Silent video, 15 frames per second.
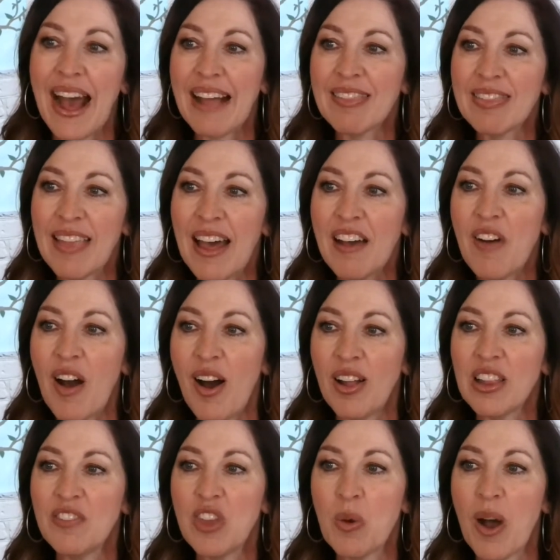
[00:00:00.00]
I love all
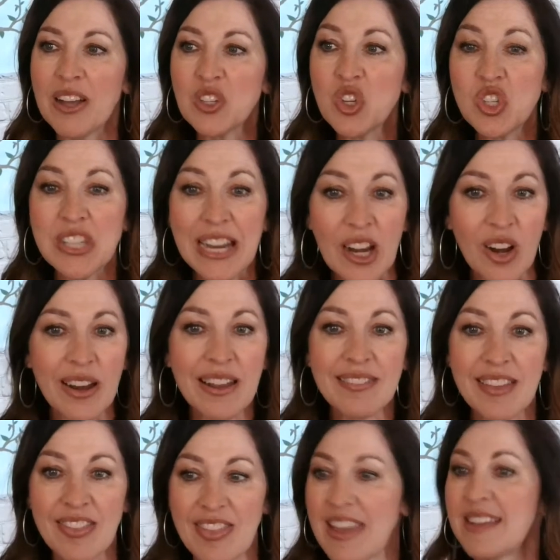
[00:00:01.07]
of you all sharing
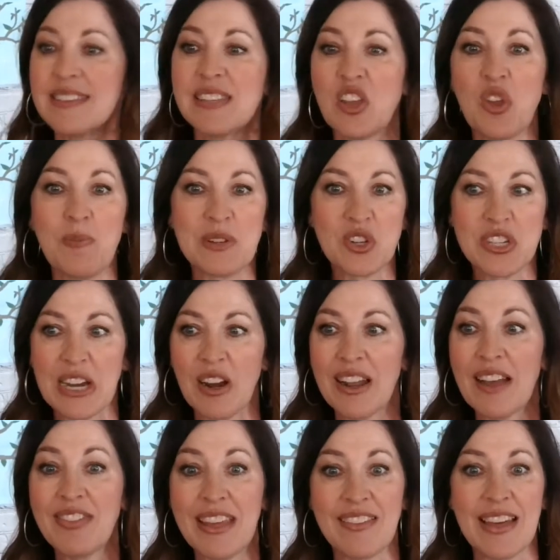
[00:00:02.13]
the things that you've been sharing.
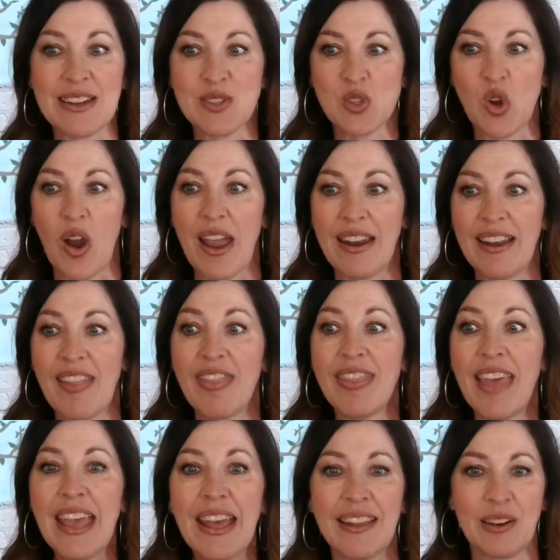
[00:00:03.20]
I think that is great. And
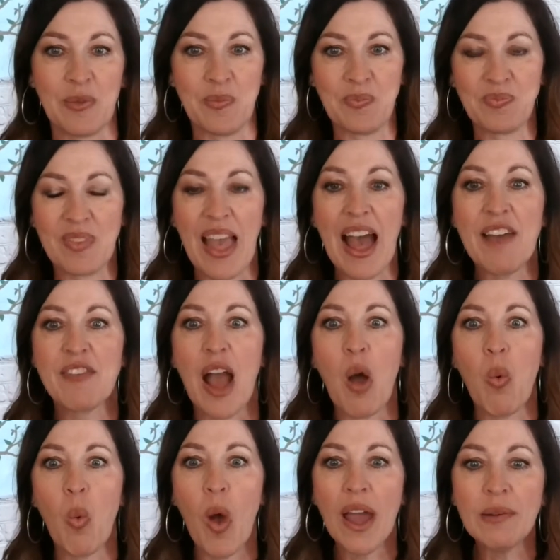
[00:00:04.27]
then I've got
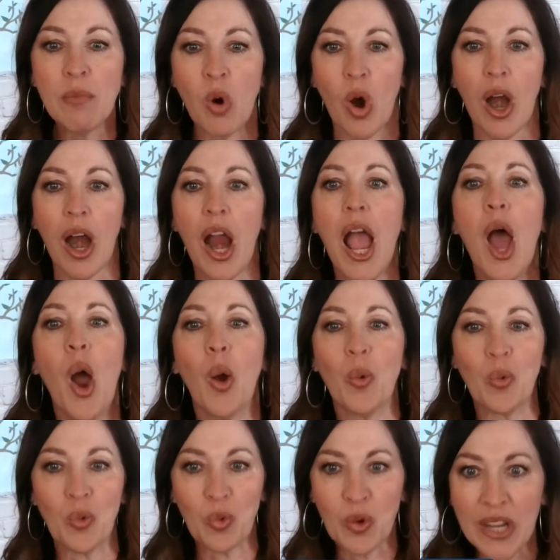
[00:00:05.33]
one more
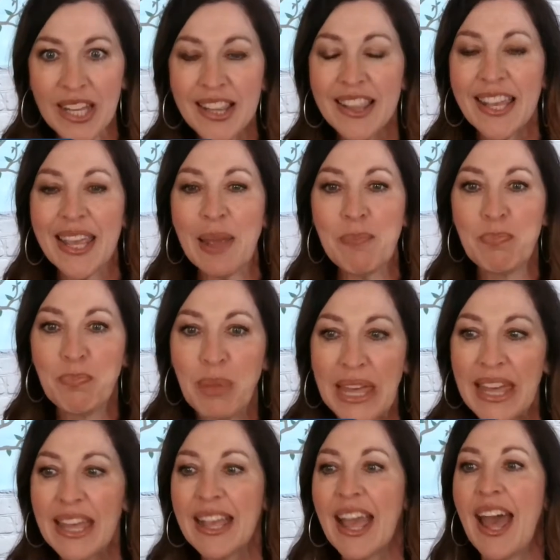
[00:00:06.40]
really
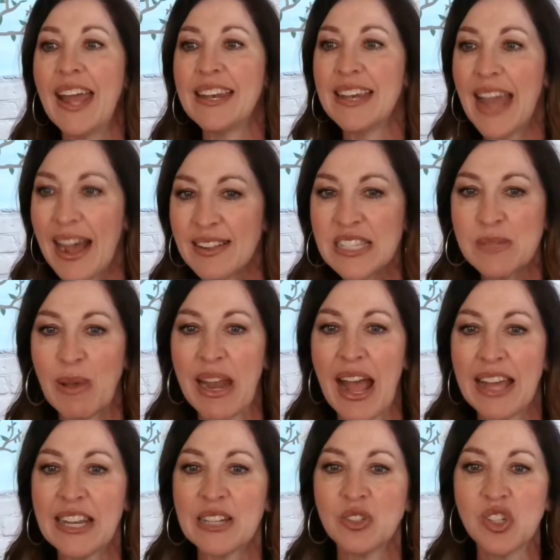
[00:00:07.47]
big announcement.
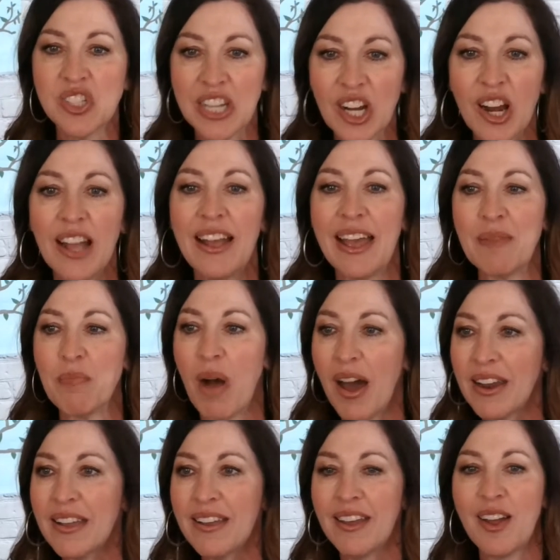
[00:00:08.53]
I know Shira and
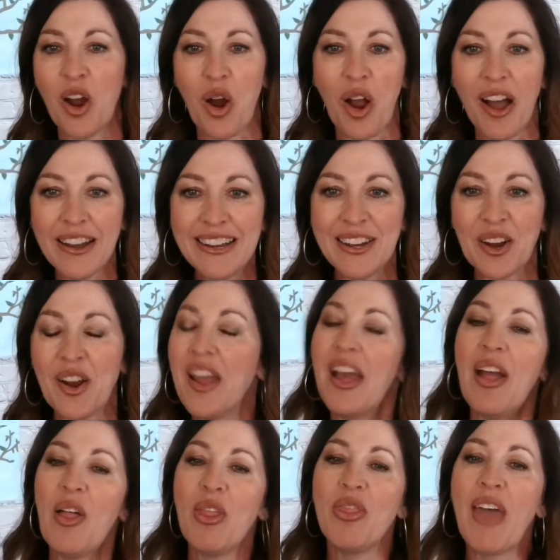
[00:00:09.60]
Monica are on here.
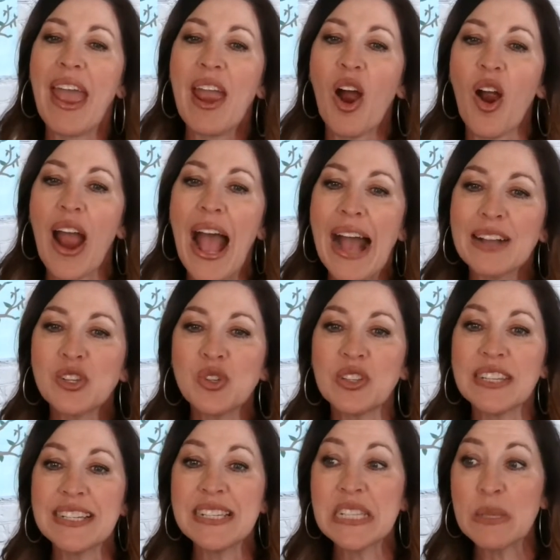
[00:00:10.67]
They are
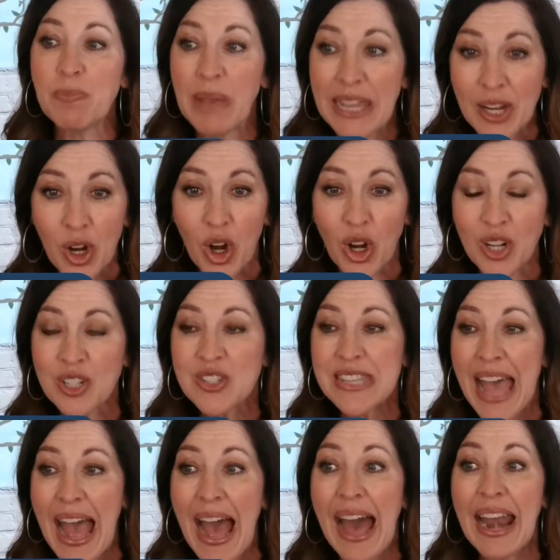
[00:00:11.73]
actually speakers
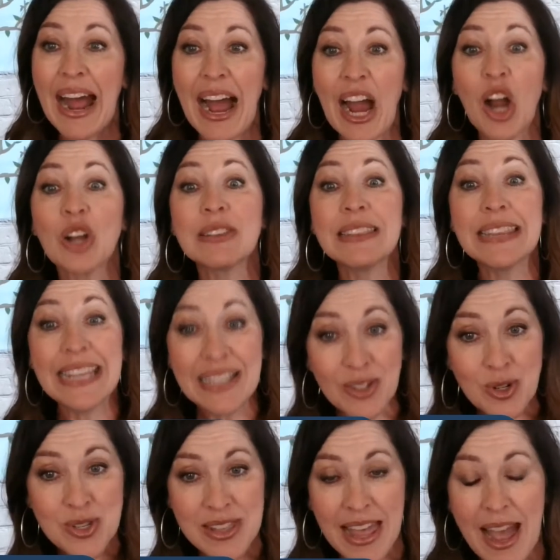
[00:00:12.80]
at our
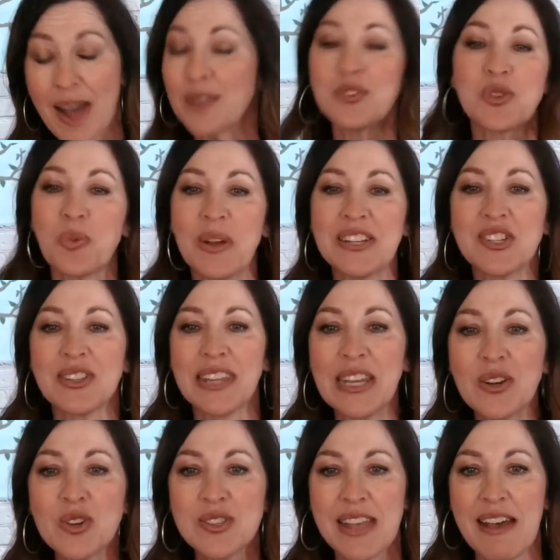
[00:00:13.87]
Leaders Lounge, which
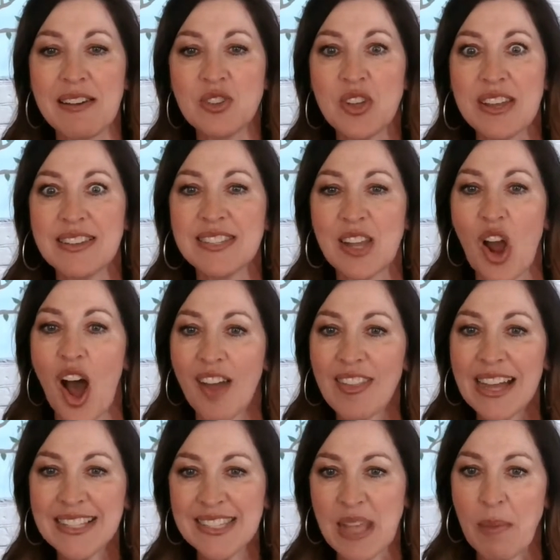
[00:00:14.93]
Leaders Lounge is an
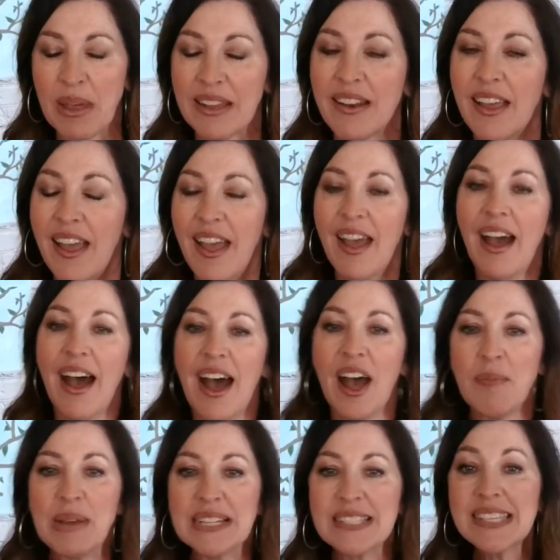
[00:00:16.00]
online summit.
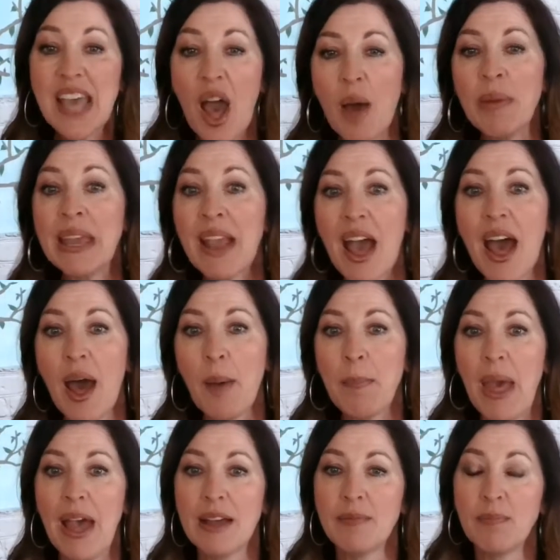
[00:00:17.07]
It's coming up
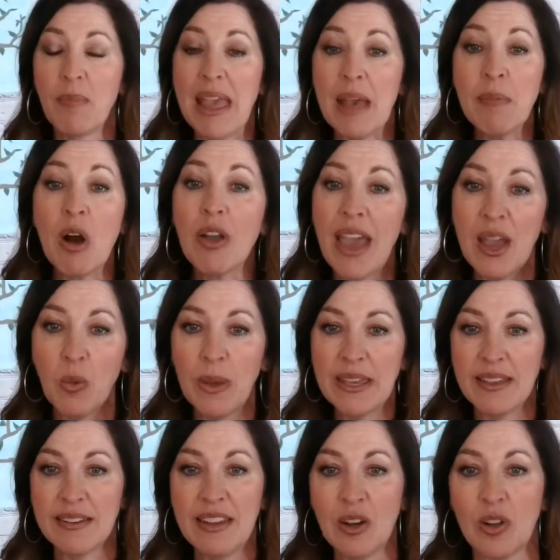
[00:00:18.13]
MLK
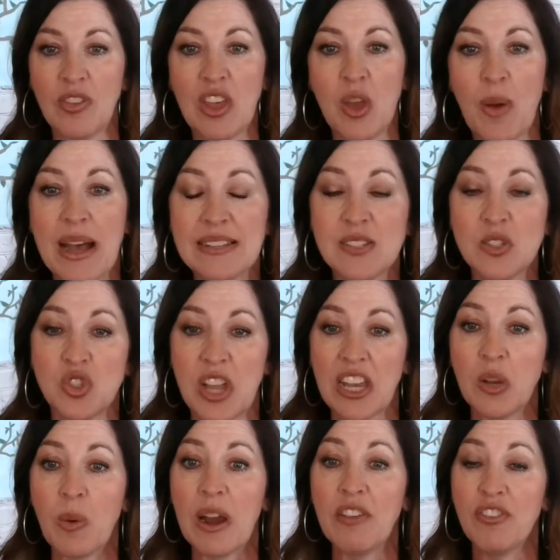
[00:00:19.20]
weekend here in the US,
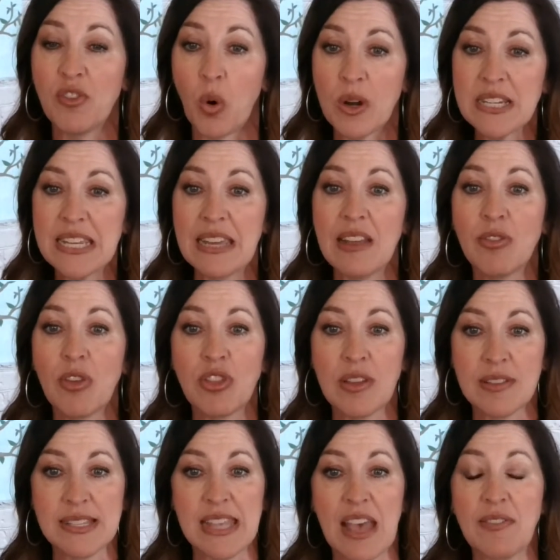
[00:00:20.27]
January 14th through
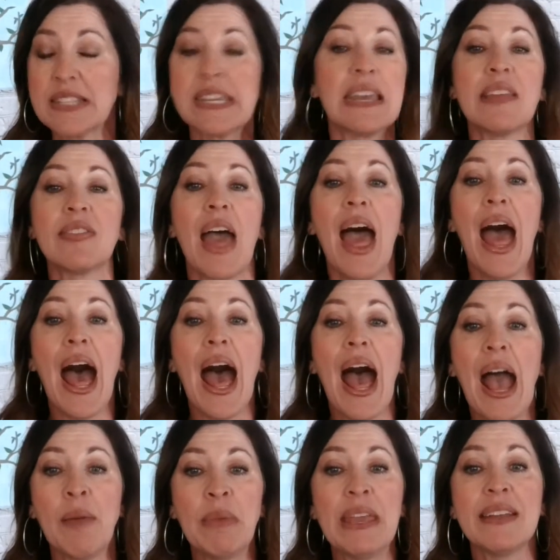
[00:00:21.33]
the 17th.
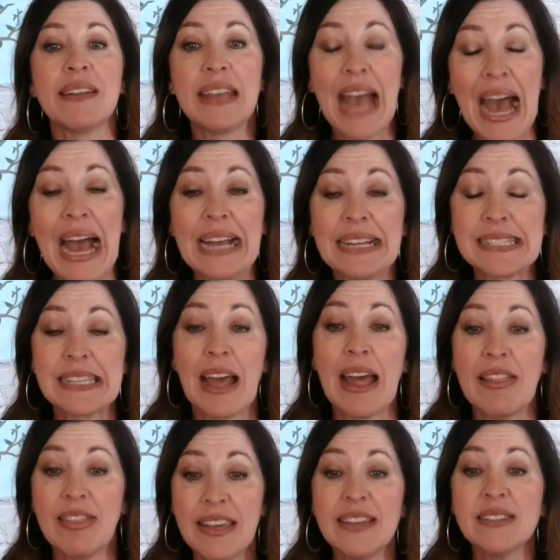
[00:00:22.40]
I mean, guys,
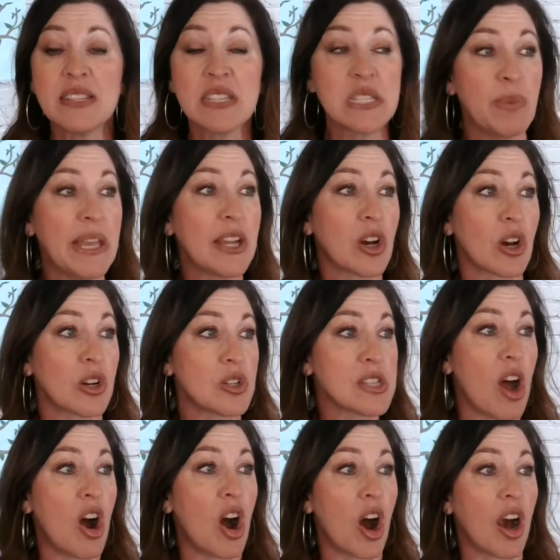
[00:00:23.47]
these speakers
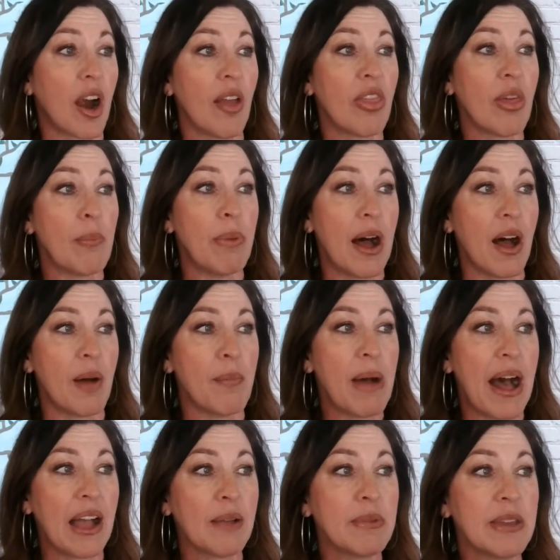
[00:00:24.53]
are the bomb.
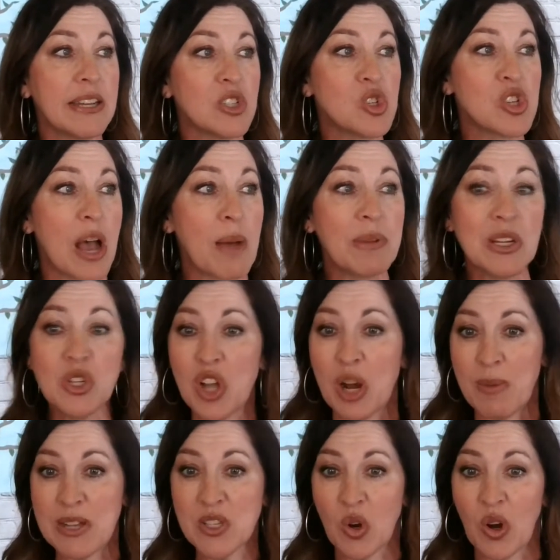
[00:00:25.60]
I'm going to share
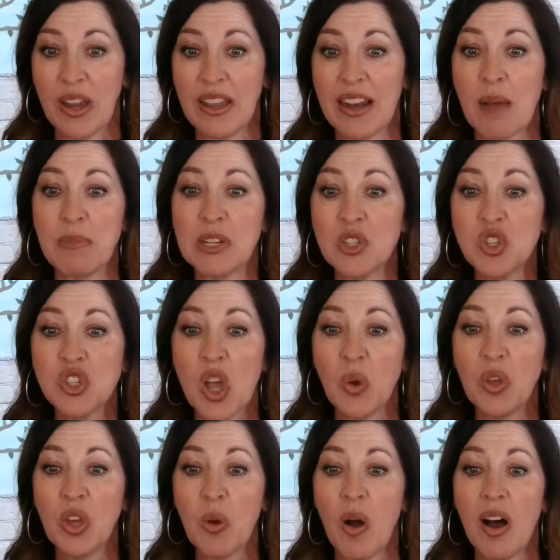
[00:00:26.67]
my screen. I'm going to show
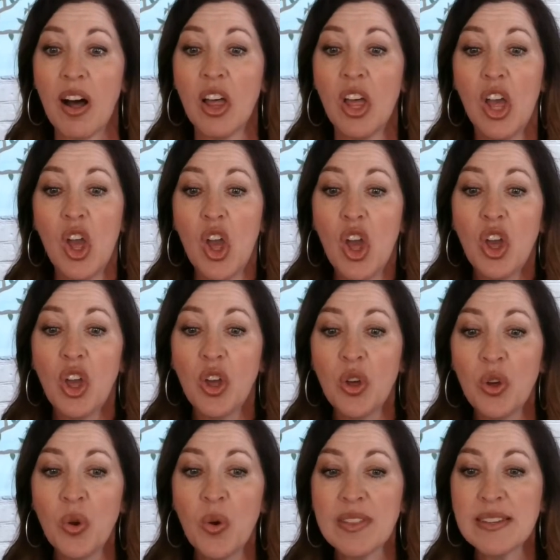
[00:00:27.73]
you all
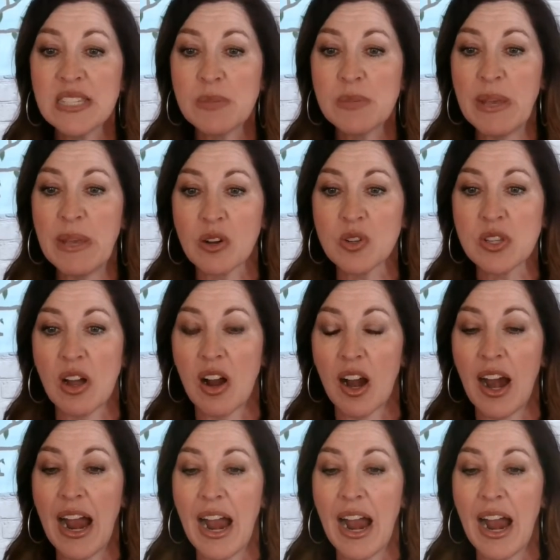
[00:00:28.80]
who the speakers are.